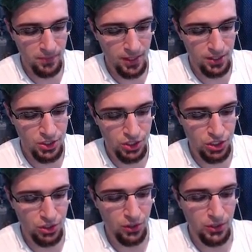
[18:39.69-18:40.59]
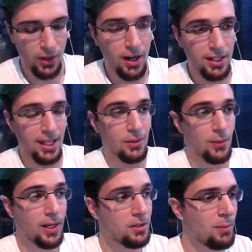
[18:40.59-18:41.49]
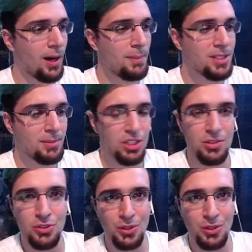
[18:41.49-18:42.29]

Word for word: just to show you on like regular mobs. I'm just going to do on the